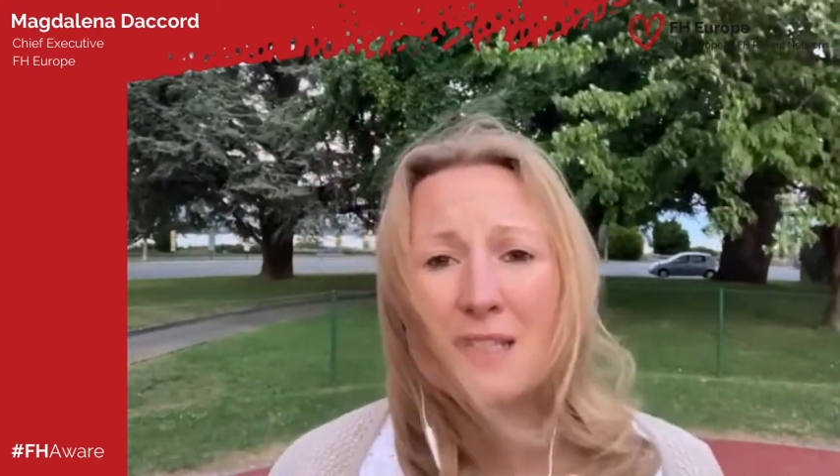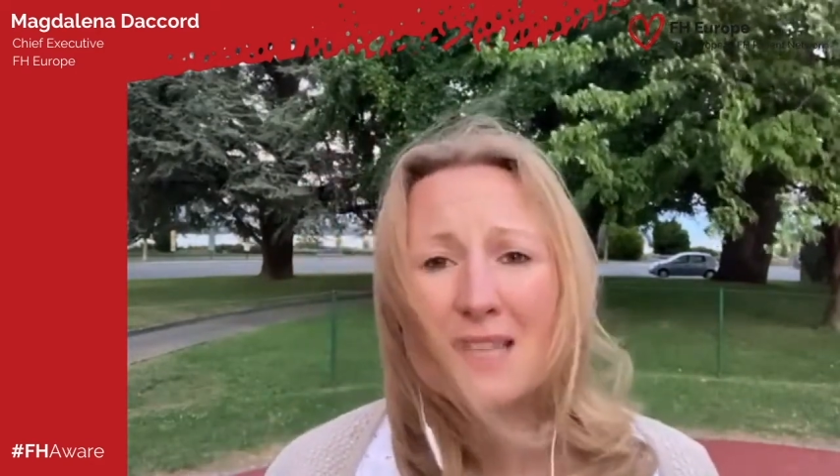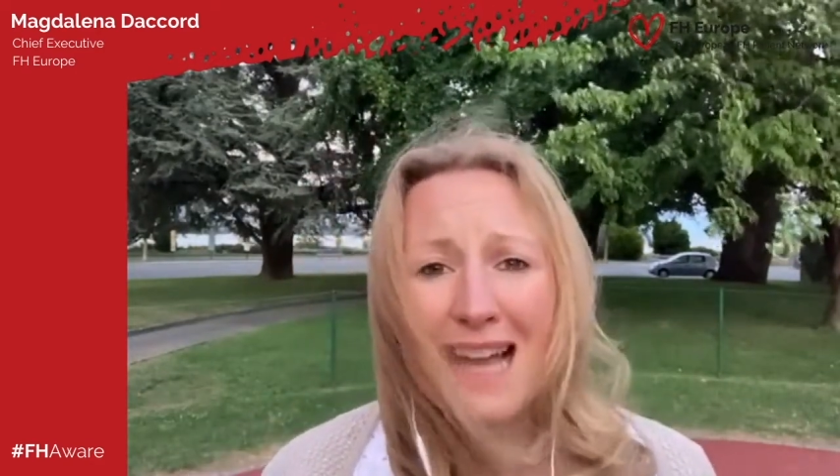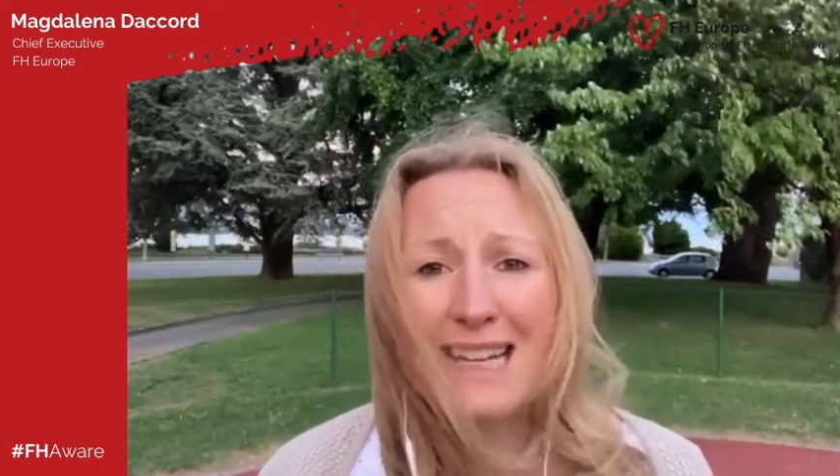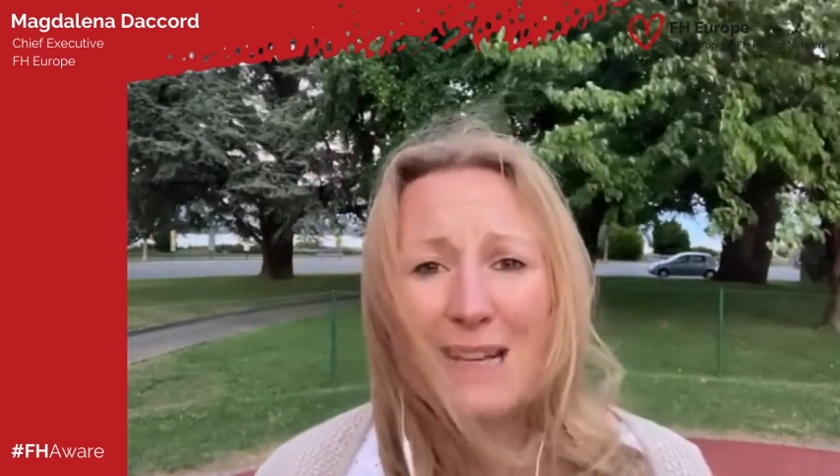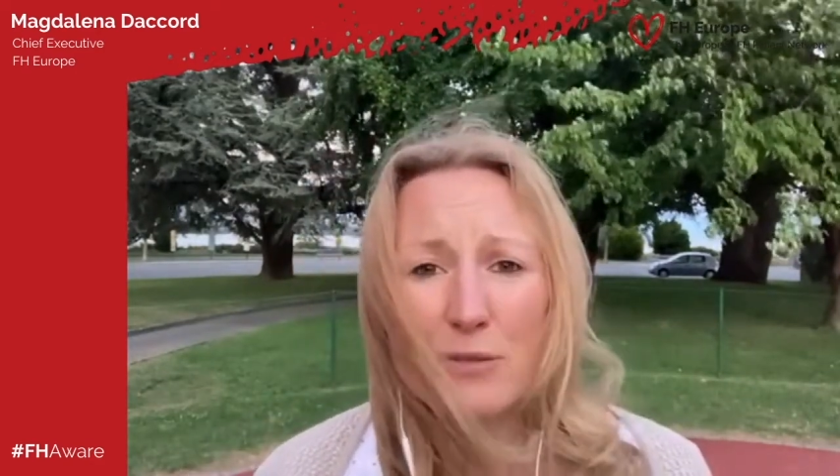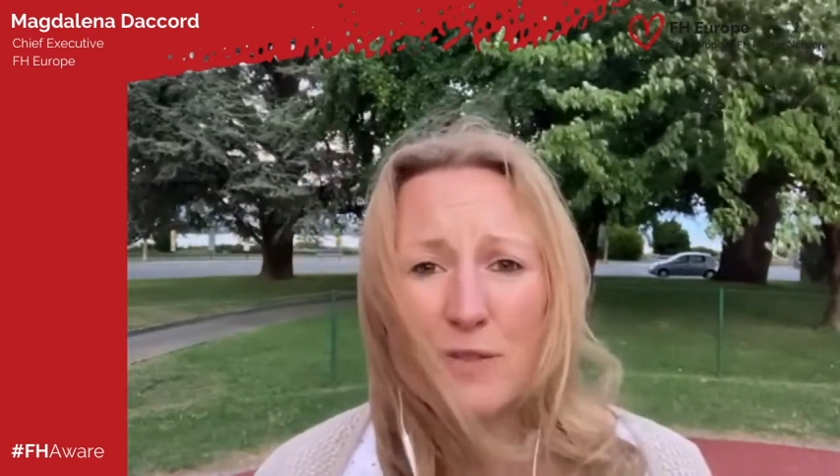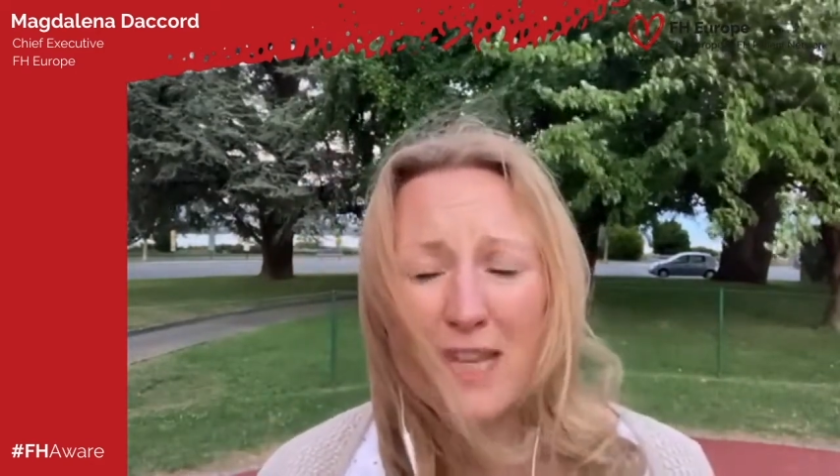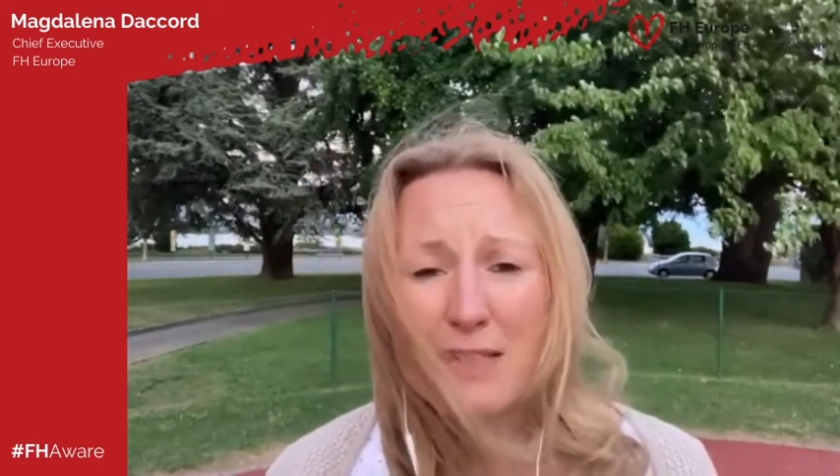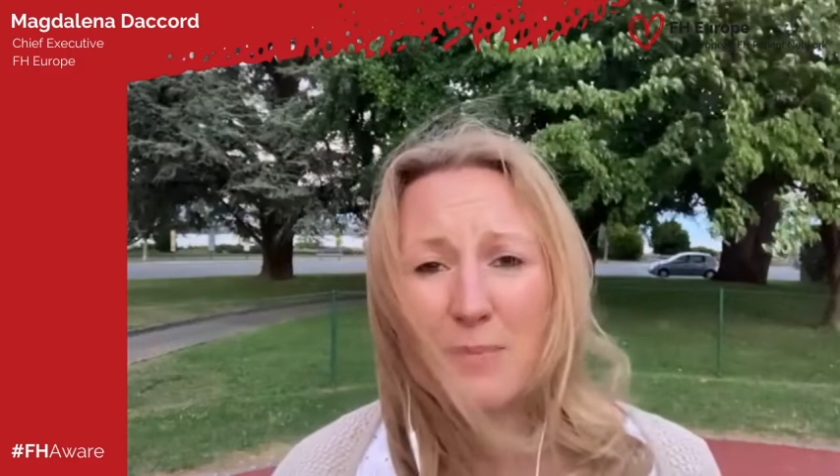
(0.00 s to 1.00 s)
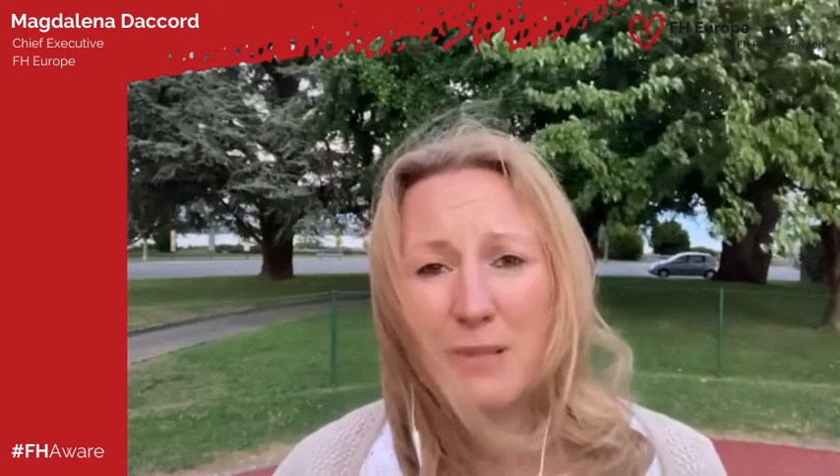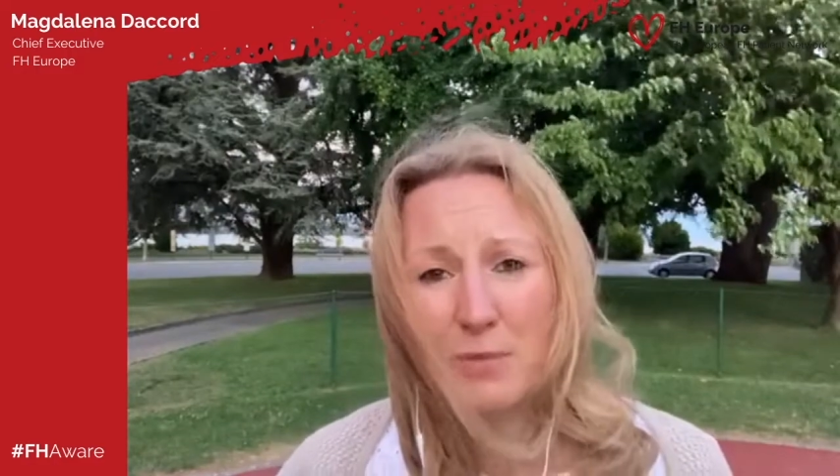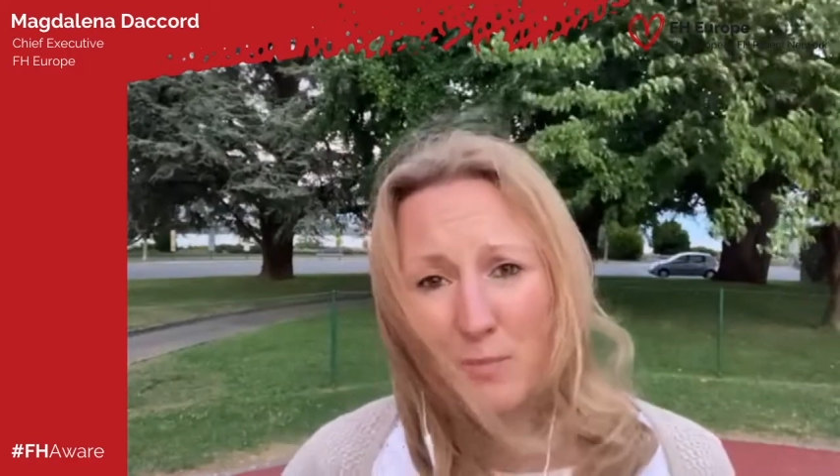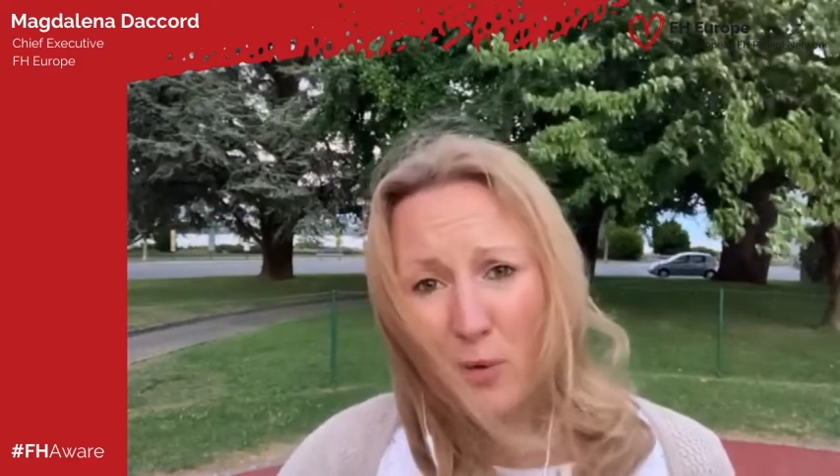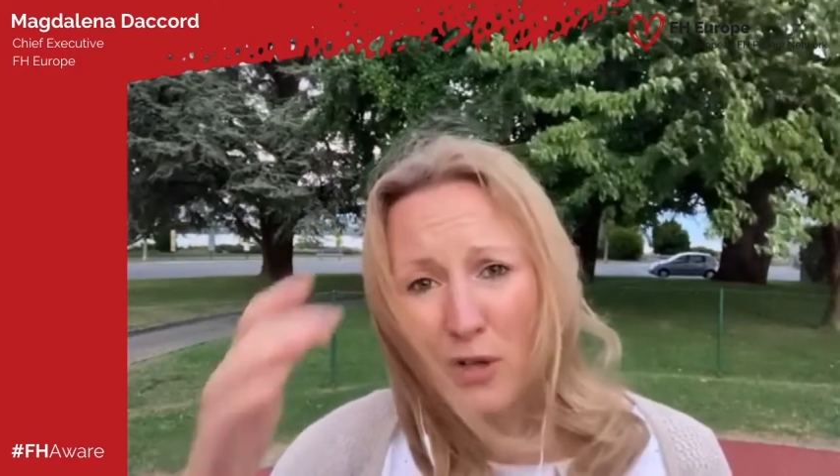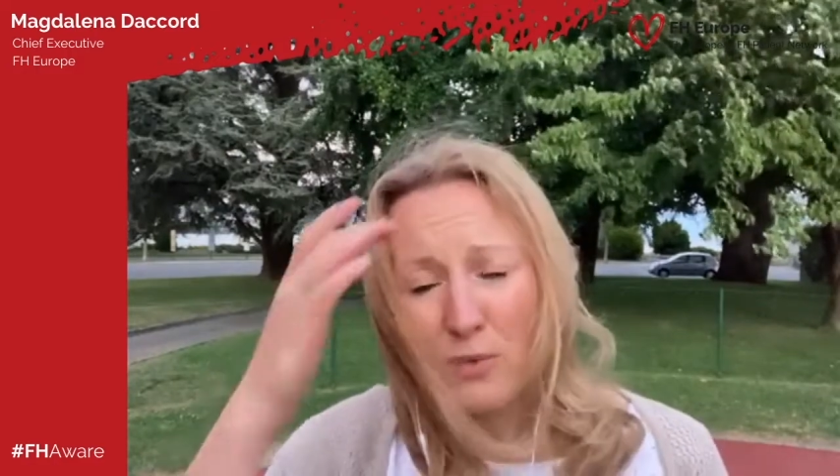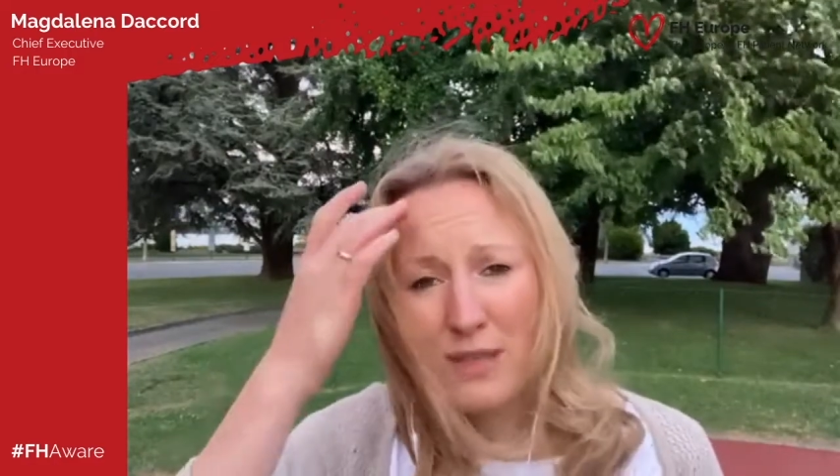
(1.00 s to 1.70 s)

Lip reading: 9 out of 10 people born